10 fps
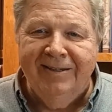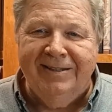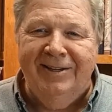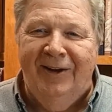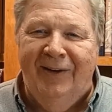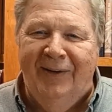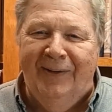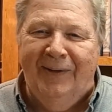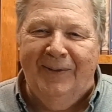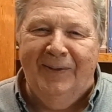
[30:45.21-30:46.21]

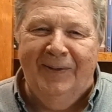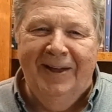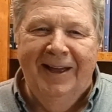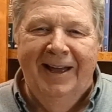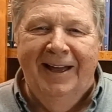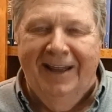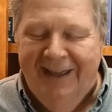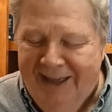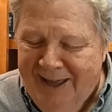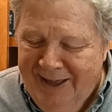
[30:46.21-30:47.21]
So
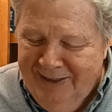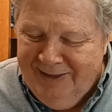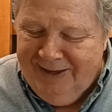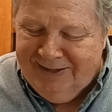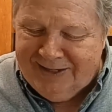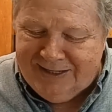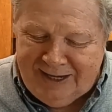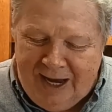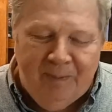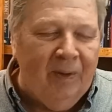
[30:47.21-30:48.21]
the
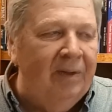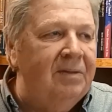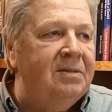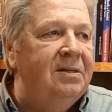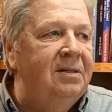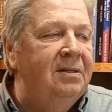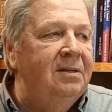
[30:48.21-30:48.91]
disciples